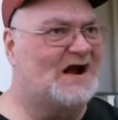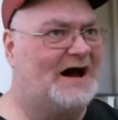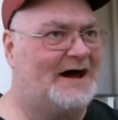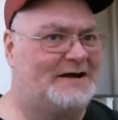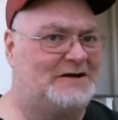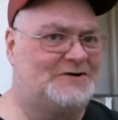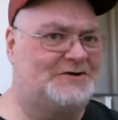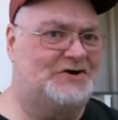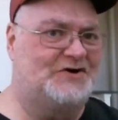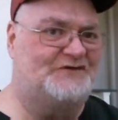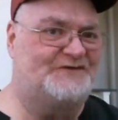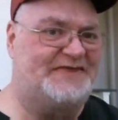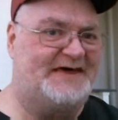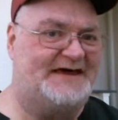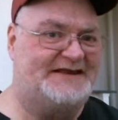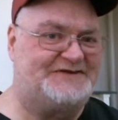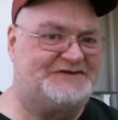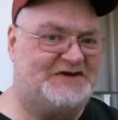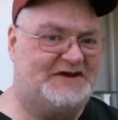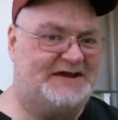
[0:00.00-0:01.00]
I don't know if
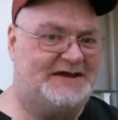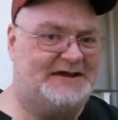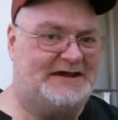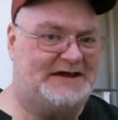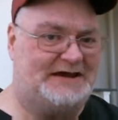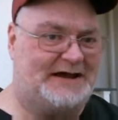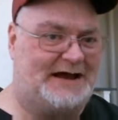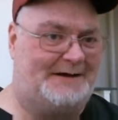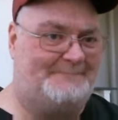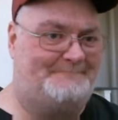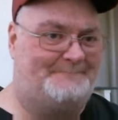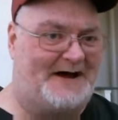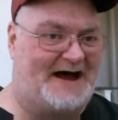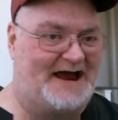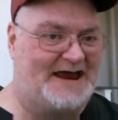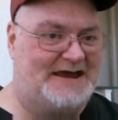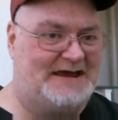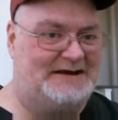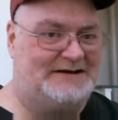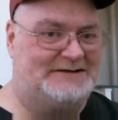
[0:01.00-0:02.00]
that's a
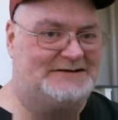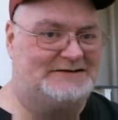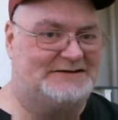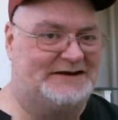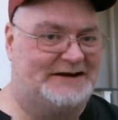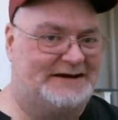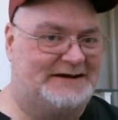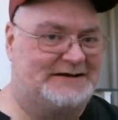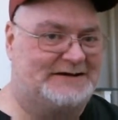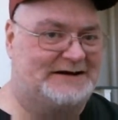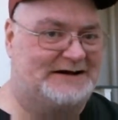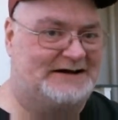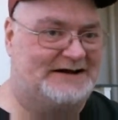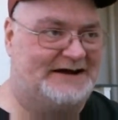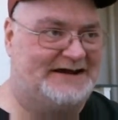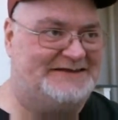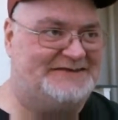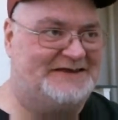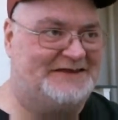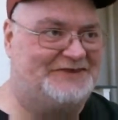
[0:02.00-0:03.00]
buy it, like
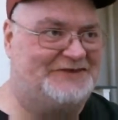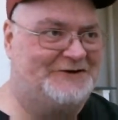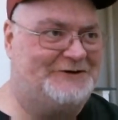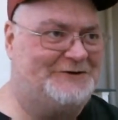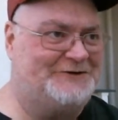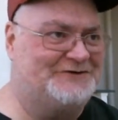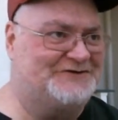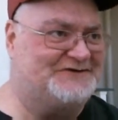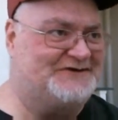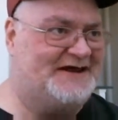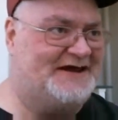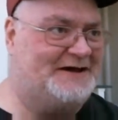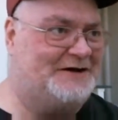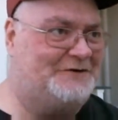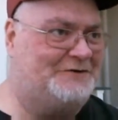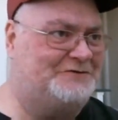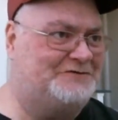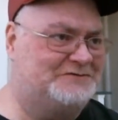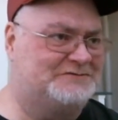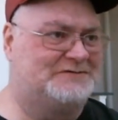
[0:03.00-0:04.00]
in the theaters
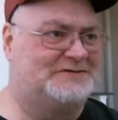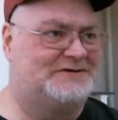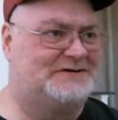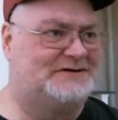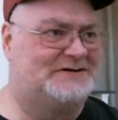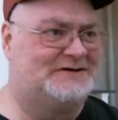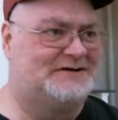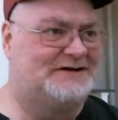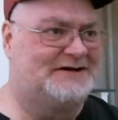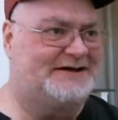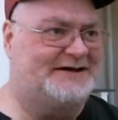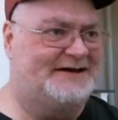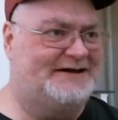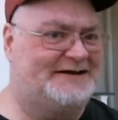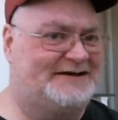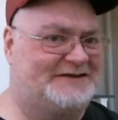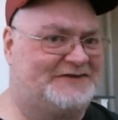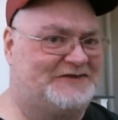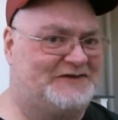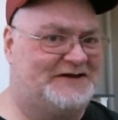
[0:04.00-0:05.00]
now
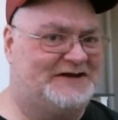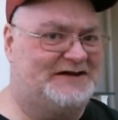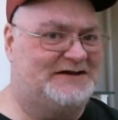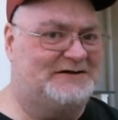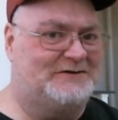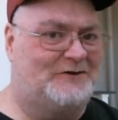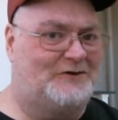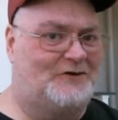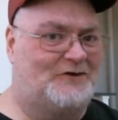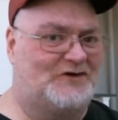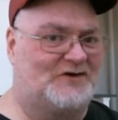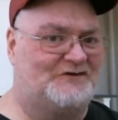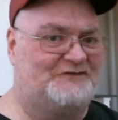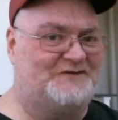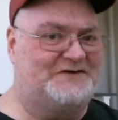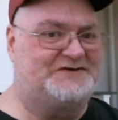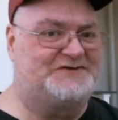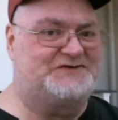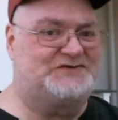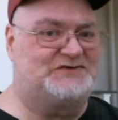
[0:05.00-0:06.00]
kind of thing, or if
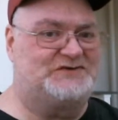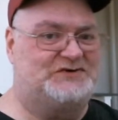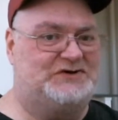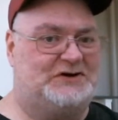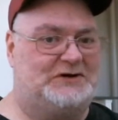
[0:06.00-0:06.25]
it's,